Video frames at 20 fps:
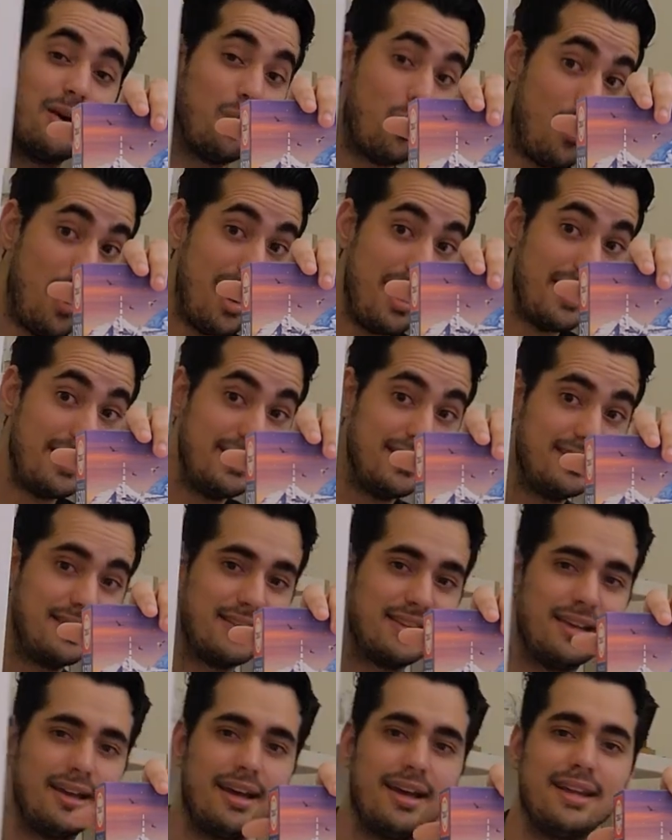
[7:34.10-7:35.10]
white
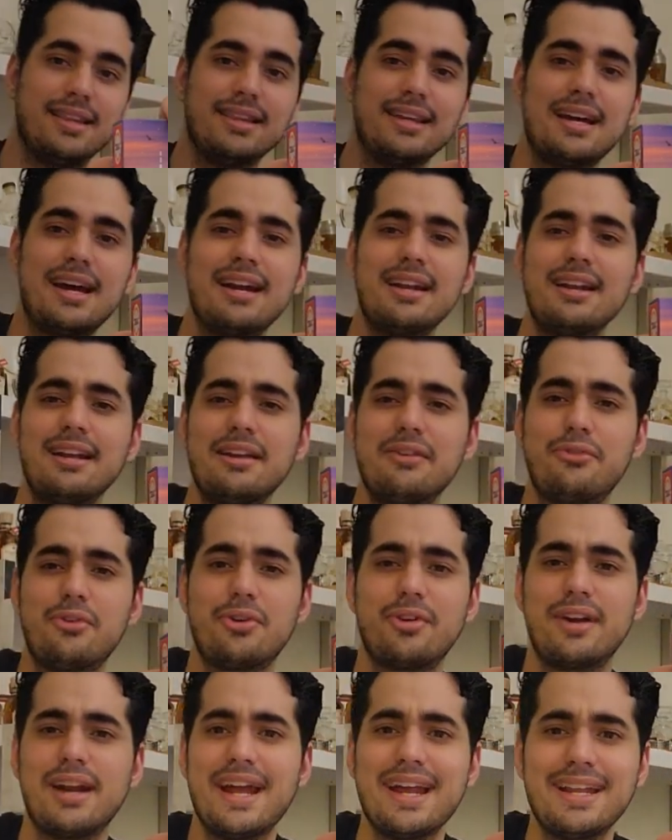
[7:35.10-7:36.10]
and I got it like
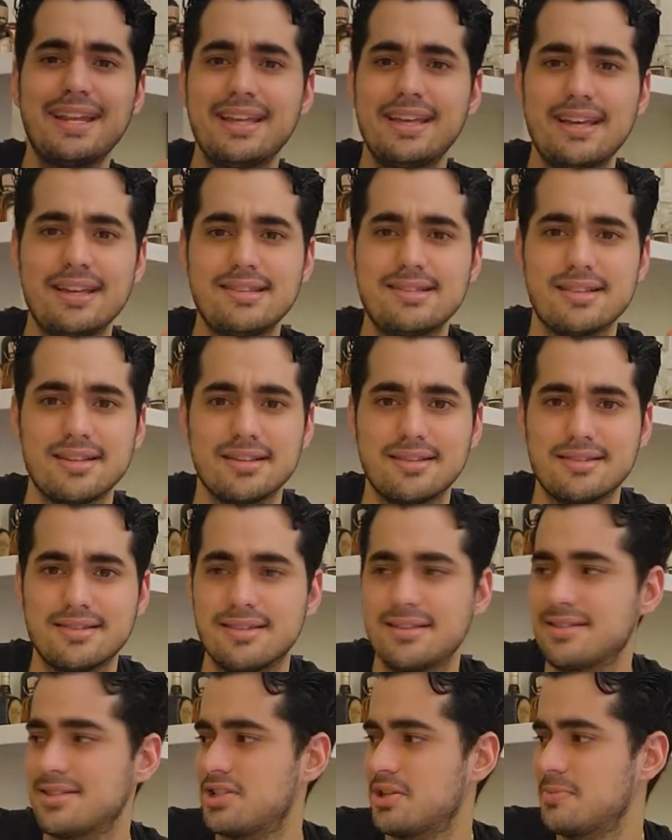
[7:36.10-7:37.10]
for 98 cents,
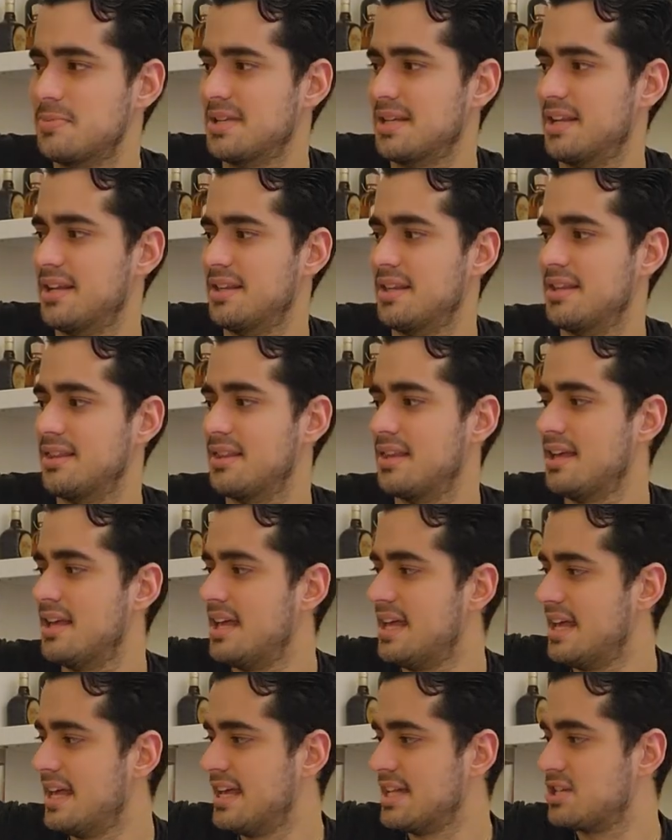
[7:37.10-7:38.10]
something like that.
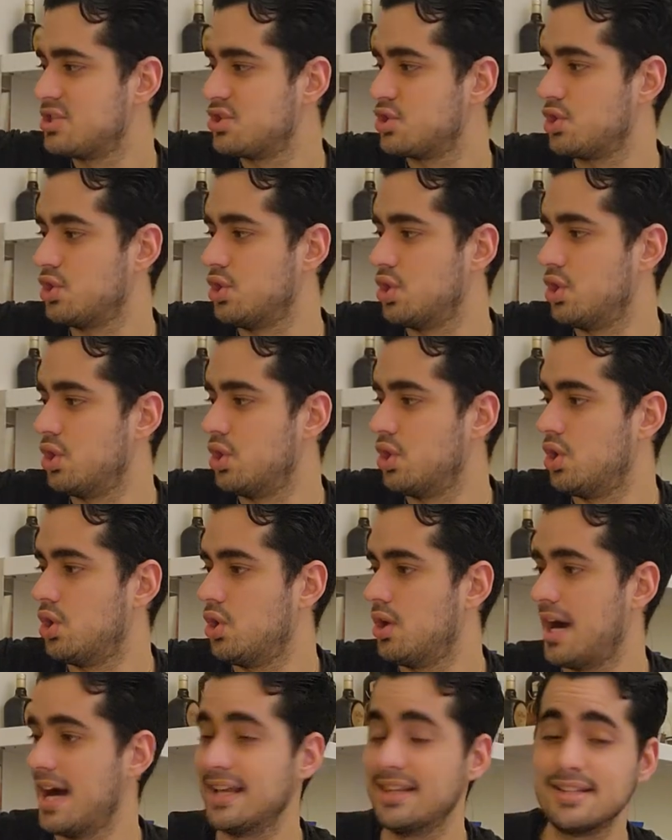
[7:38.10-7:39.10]

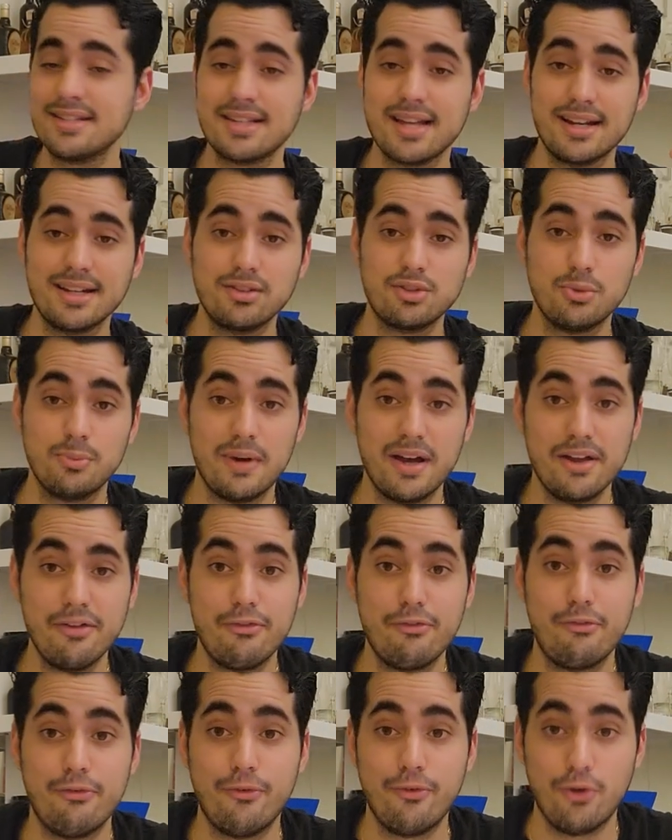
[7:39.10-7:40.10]
So I decided to buy
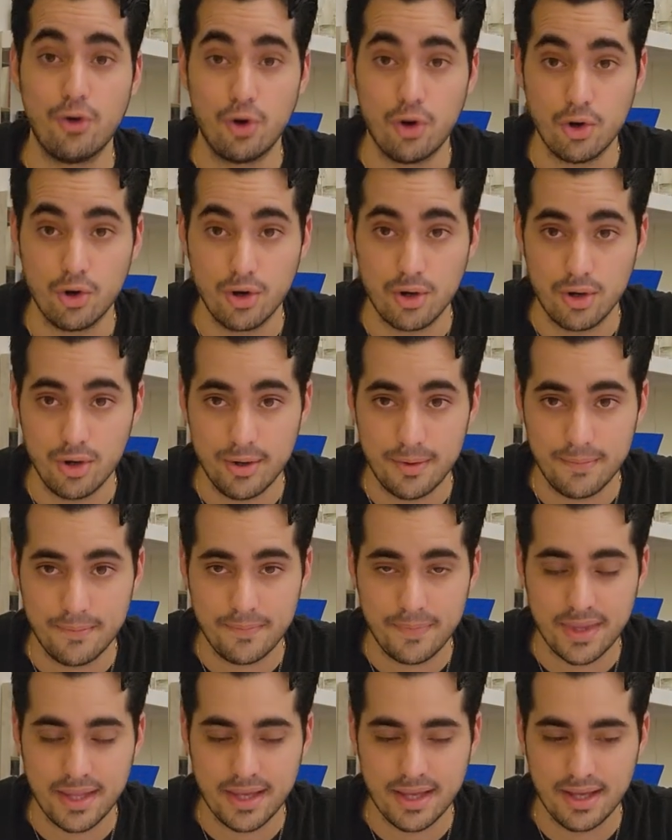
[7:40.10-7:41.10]
four
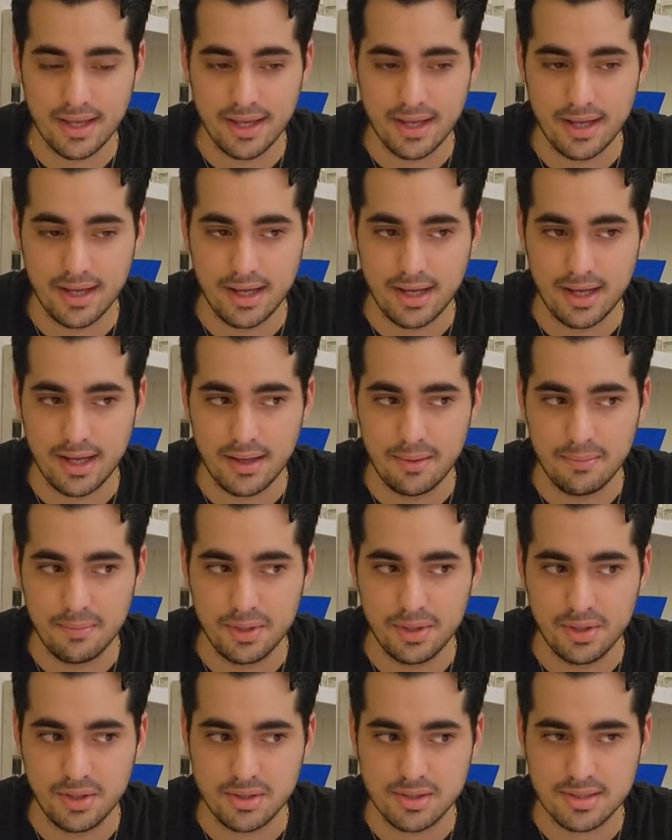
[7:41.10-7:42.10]
uh,
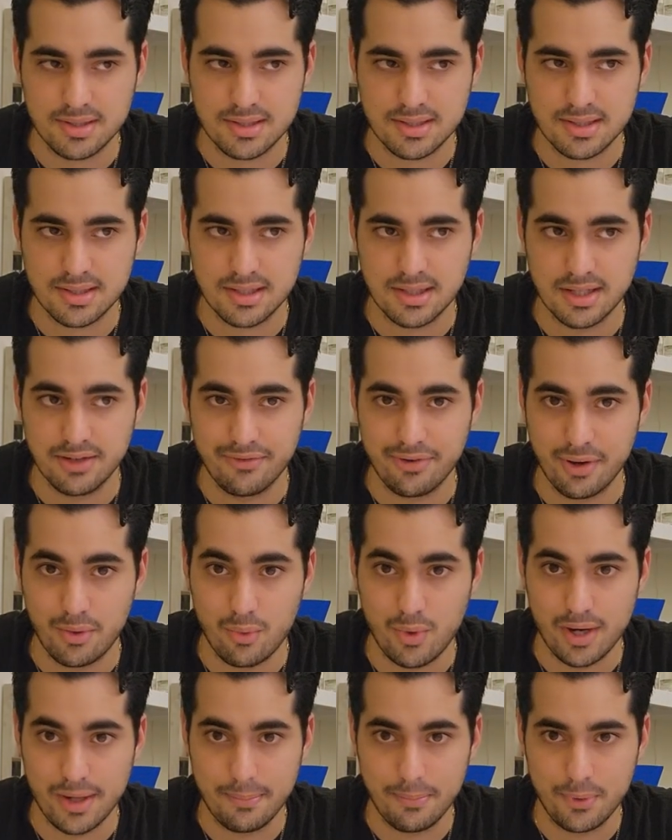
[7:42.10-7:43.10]
because if I
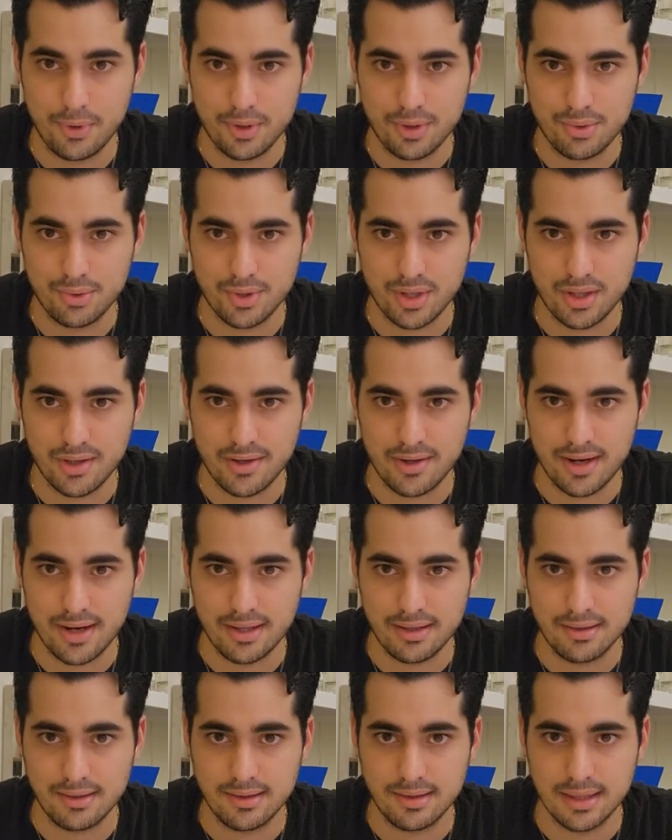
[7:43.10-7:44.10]
want to put it together
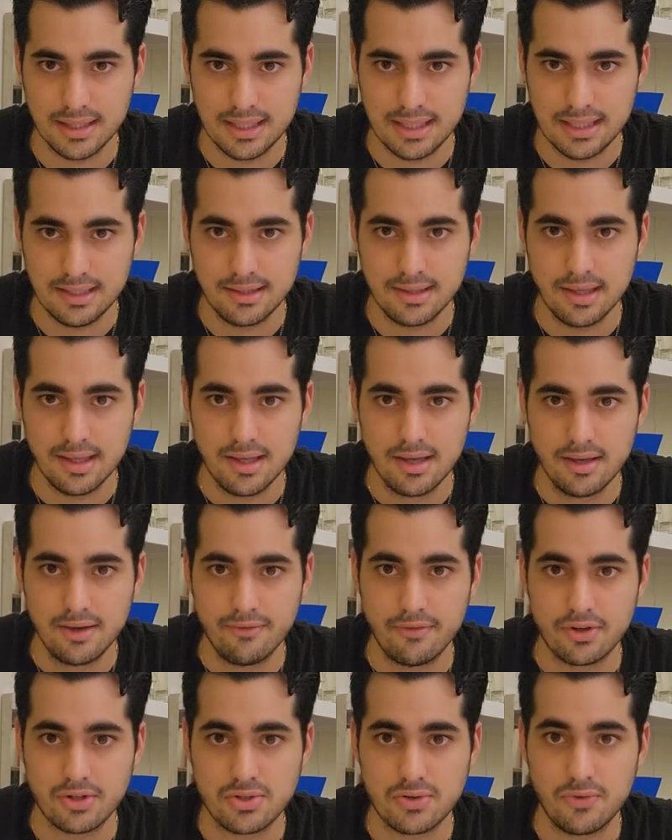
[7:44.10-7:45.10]
I need
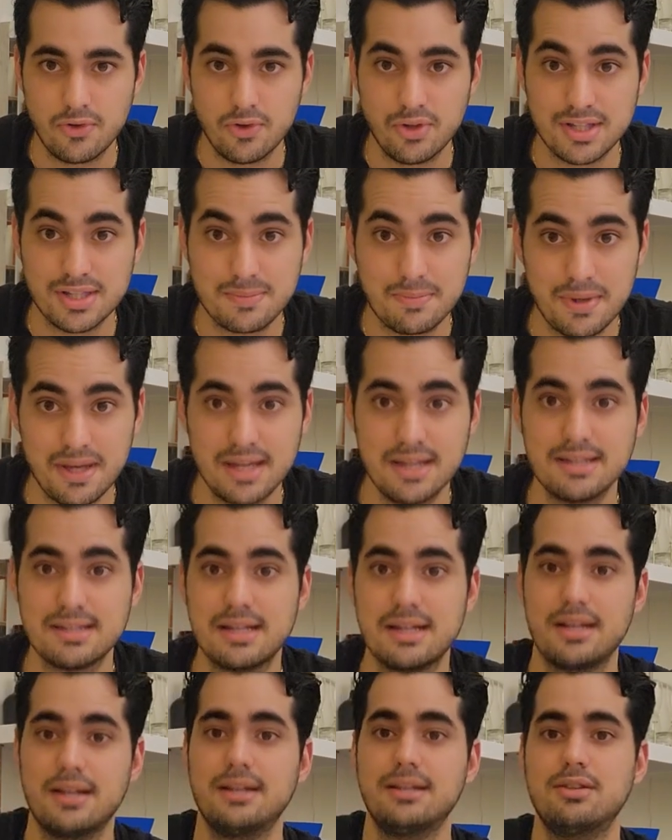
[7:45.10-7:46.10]
first of all the space
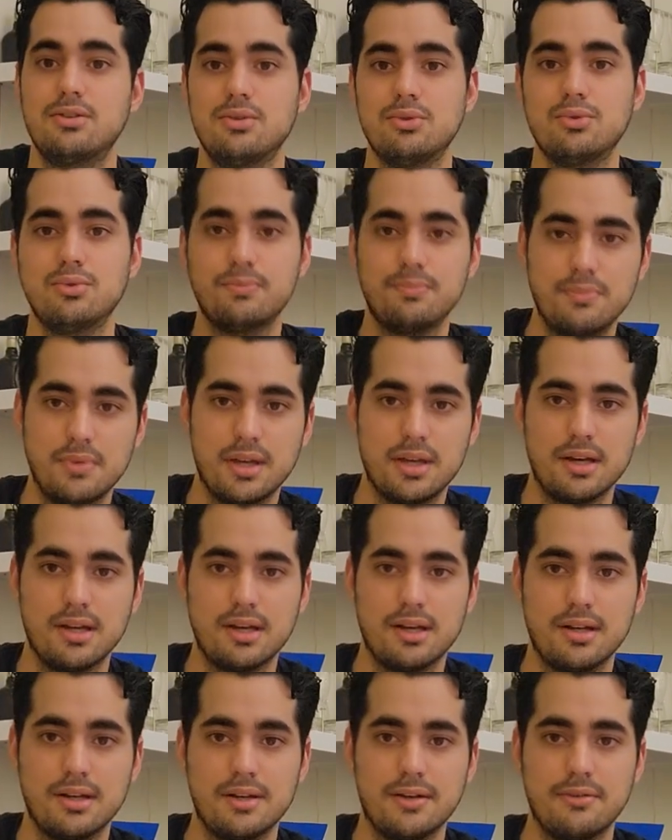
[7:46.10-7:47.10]
and I need to
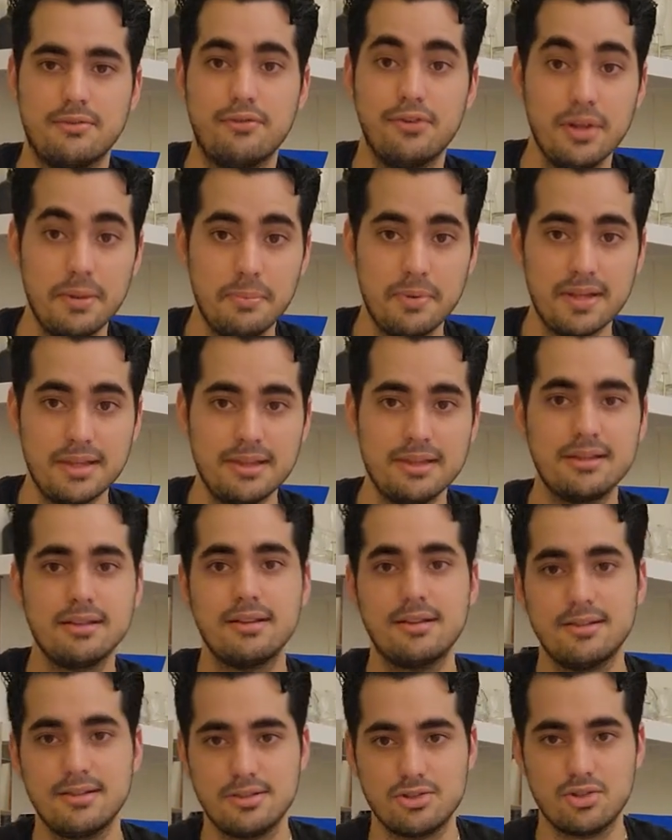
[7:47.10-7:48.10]
uh, flip it
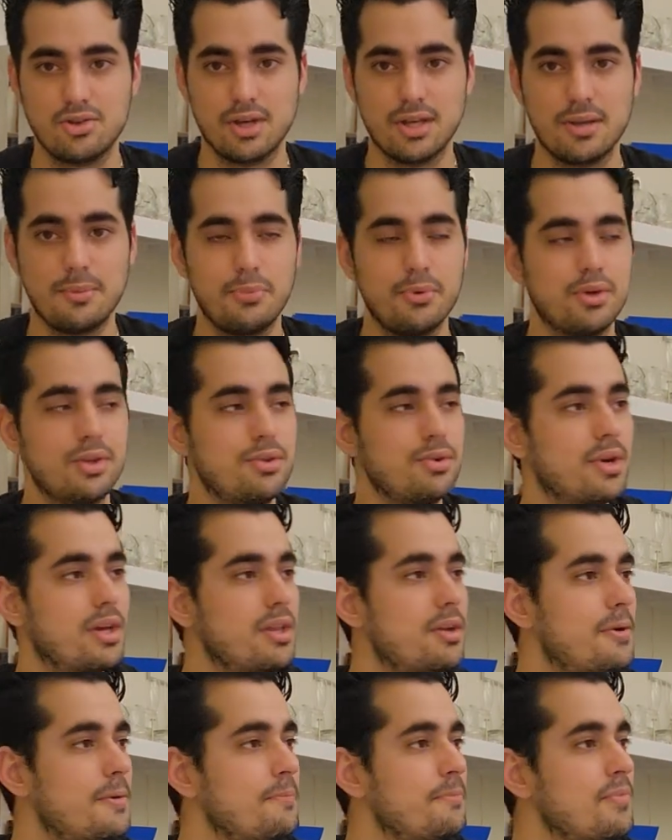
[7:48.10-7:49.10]
so I can put it
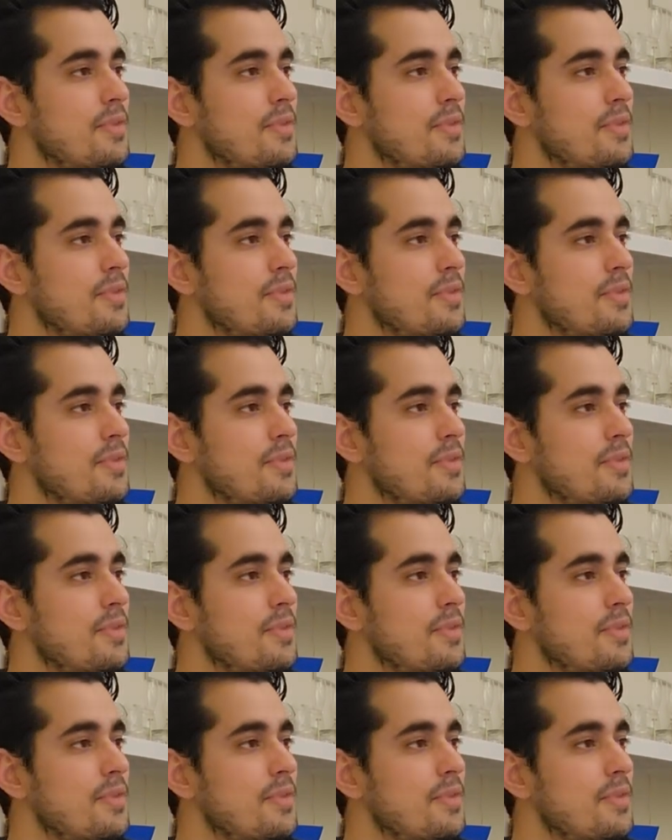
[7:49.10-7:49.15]
together